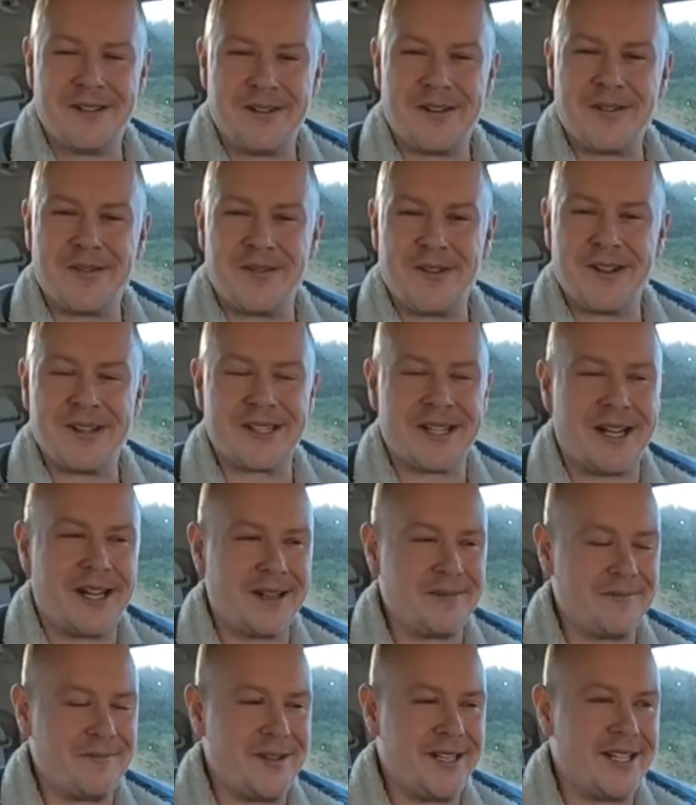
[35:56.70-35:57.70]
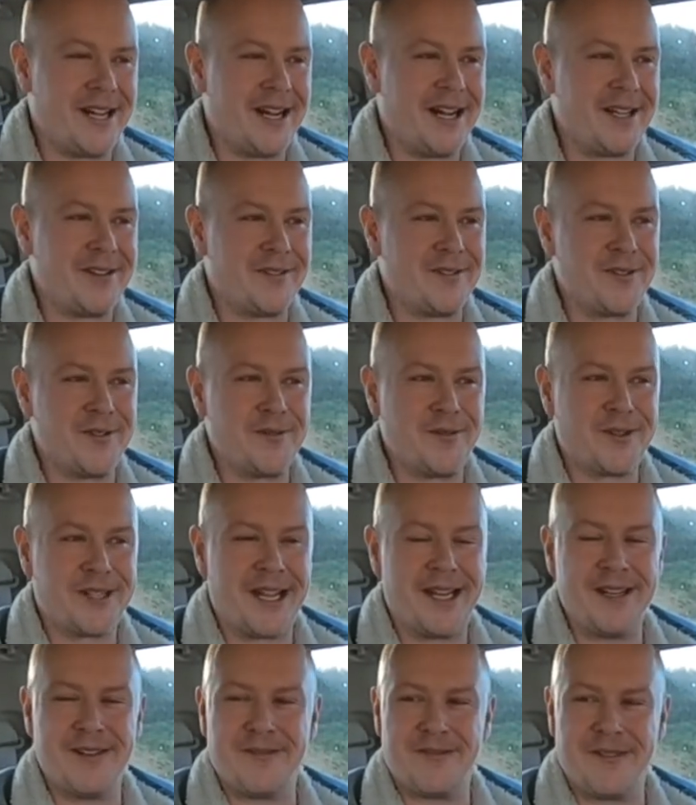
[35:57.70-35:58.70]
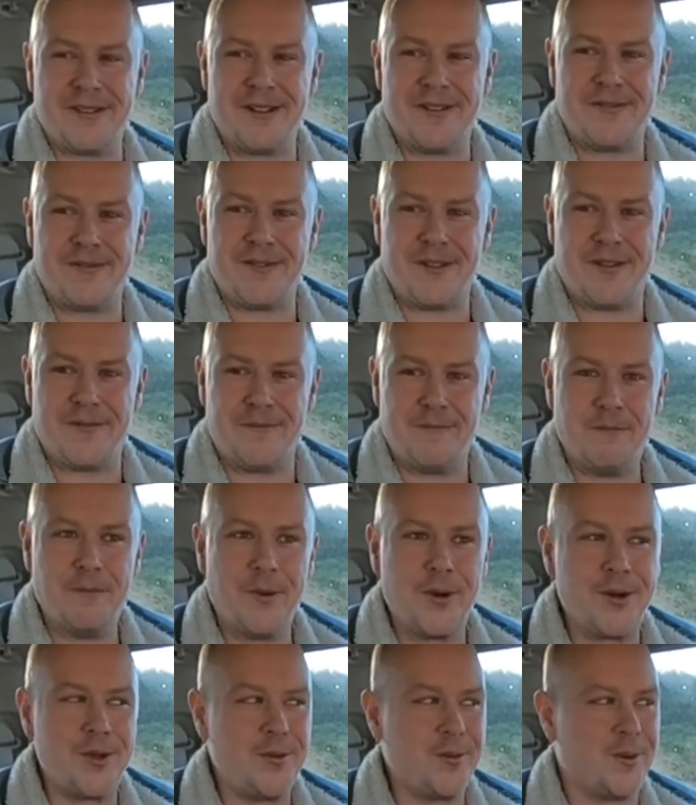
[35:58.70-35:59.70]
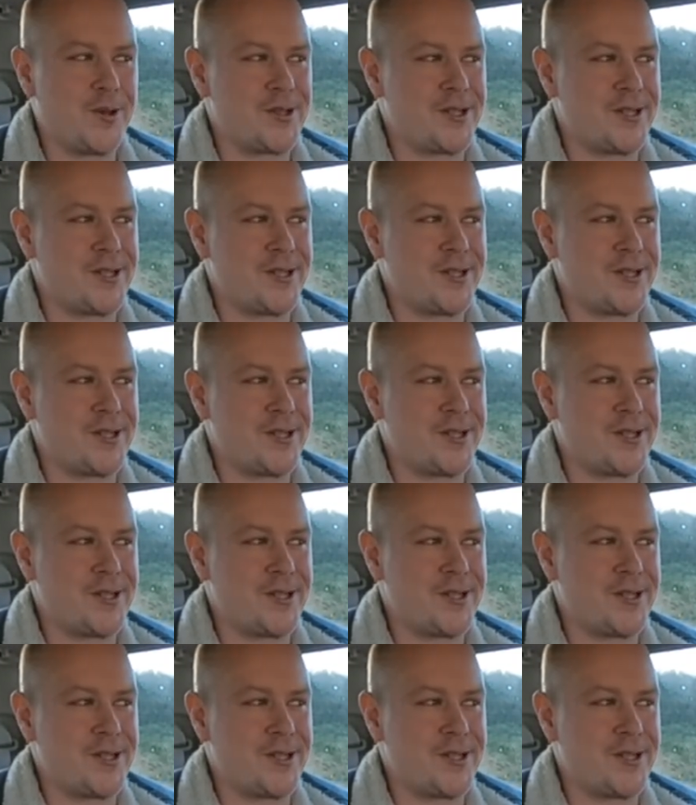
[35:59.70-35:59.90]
lot of things I had my eye on, kind of if money